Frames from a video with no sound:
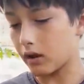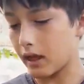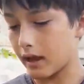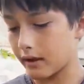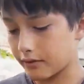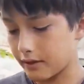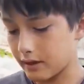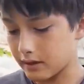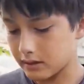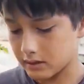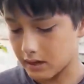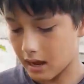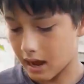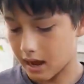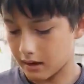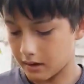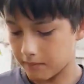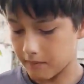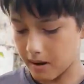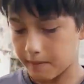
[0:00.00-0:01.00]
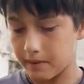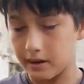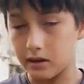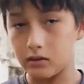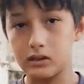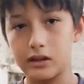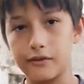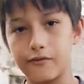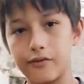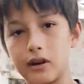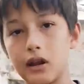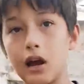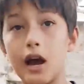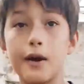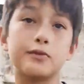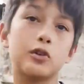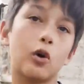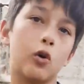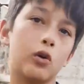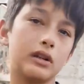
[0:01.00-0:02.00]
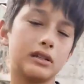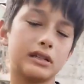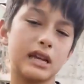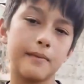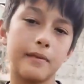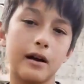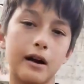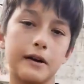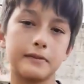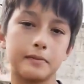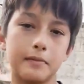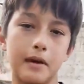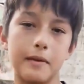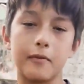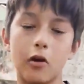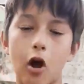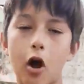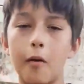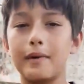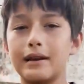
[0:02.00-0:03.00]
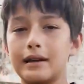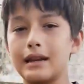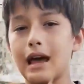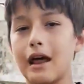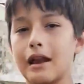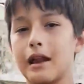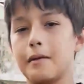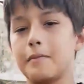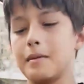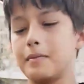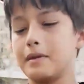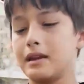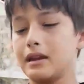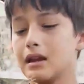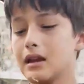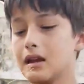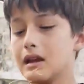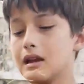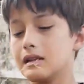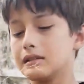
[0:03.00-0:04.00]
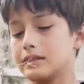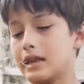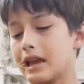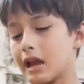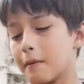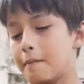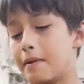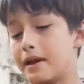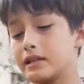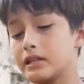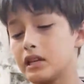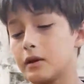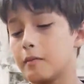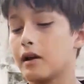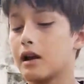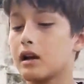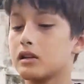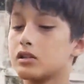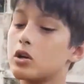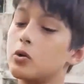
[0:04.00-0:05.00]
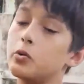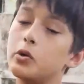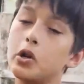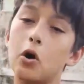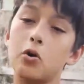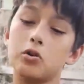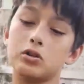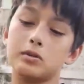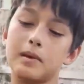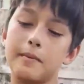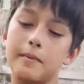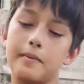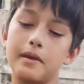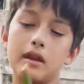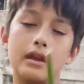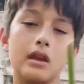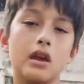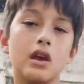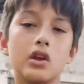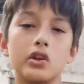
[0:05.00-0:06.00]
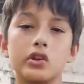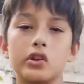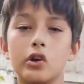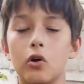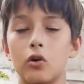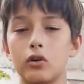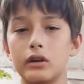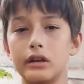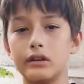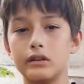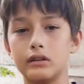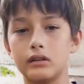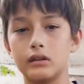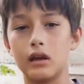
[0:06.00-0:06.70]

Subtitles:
or like this, and maybe use different herbs or the same herbs. Maybe comment down and maybe take a picture, because who knows, maybe your